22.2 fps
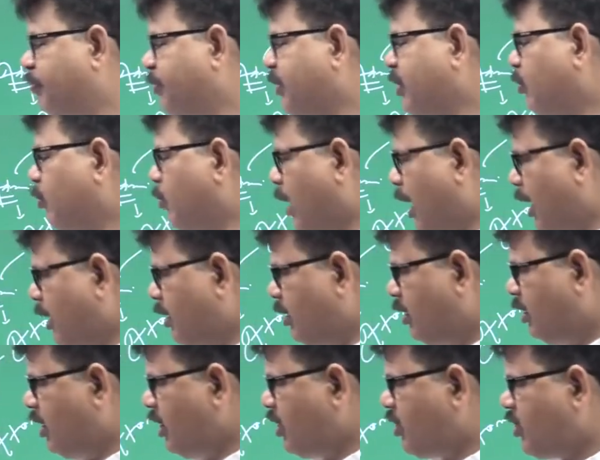why
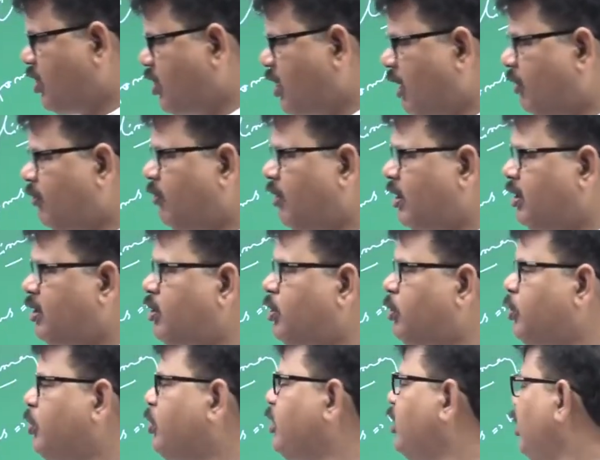this term was
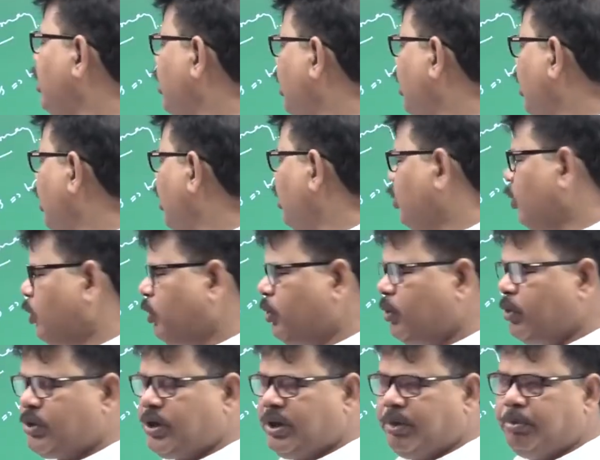used? So you
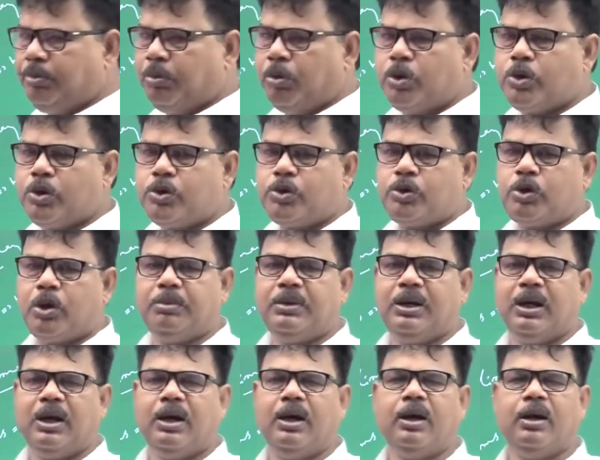see, most of
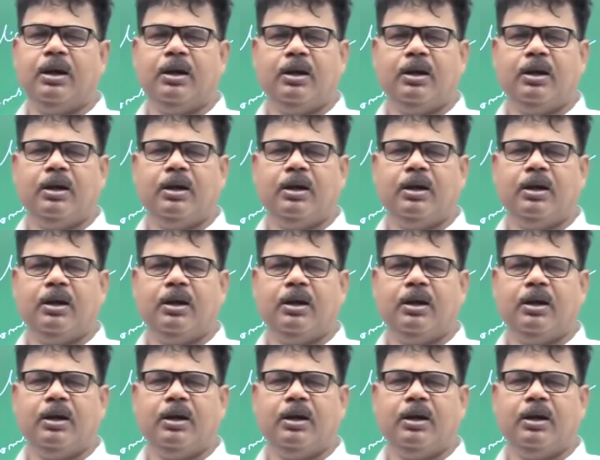the